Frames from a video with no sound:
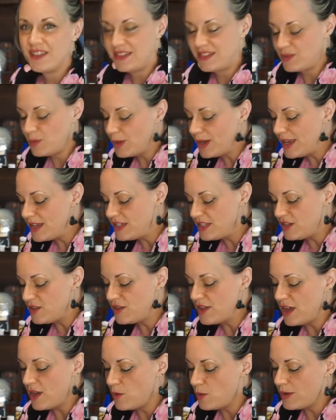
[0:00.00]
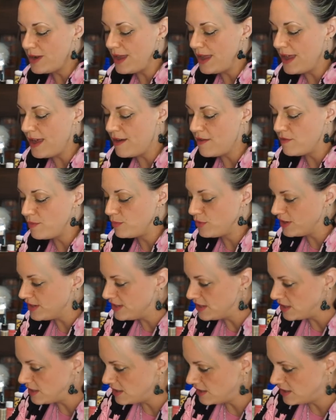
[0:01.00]
What I do though when I have
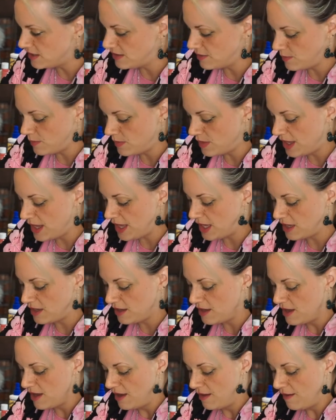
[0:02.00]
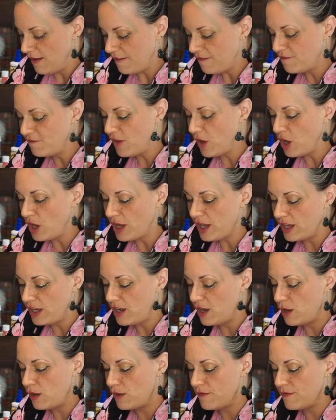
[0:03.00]
presents, I'm like fawn
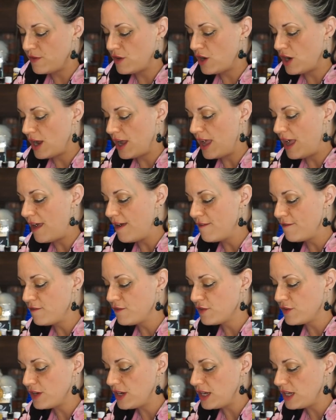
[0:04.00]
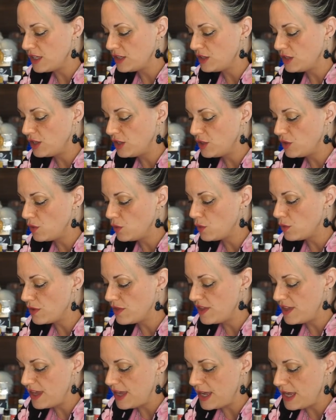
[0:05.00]
over every little
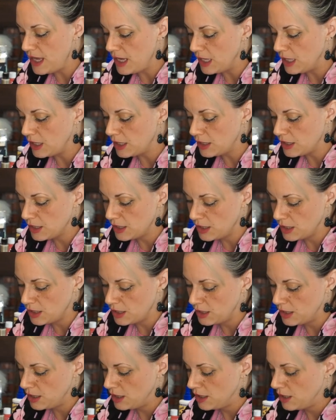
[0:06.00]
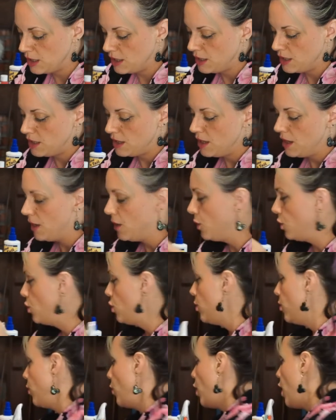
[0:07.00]
thing.
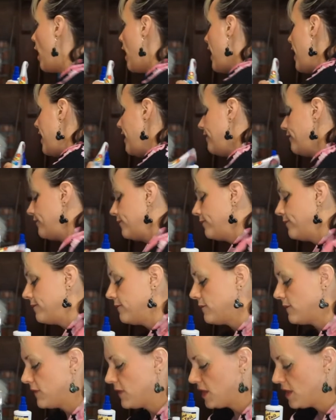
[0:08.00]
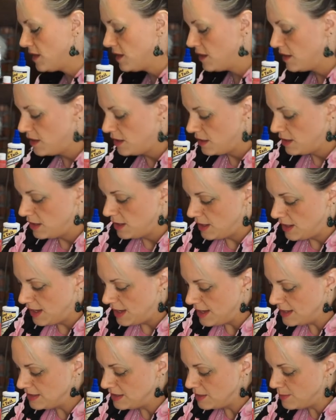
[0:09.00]
Oh boy.
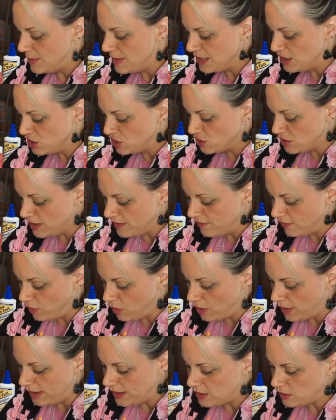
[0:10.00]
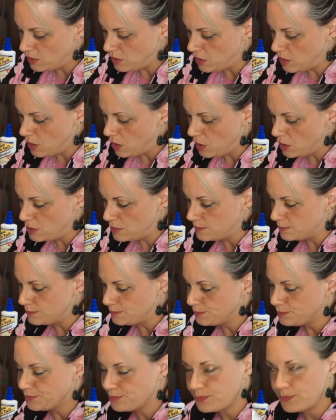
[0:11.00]
It's a mystery vinyl.
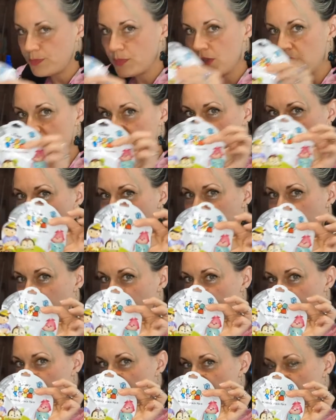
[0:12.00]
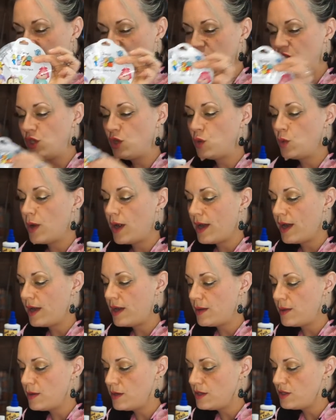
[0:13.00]
Series 2,
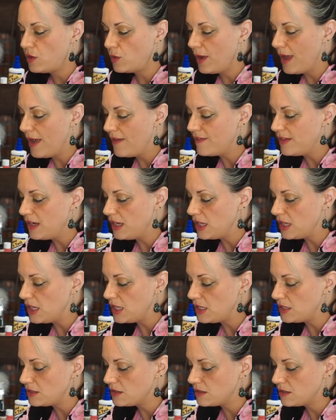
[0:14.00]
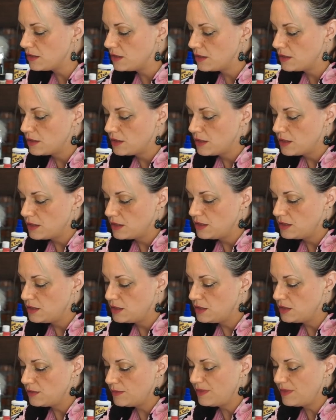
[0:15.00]
I don't have any of these.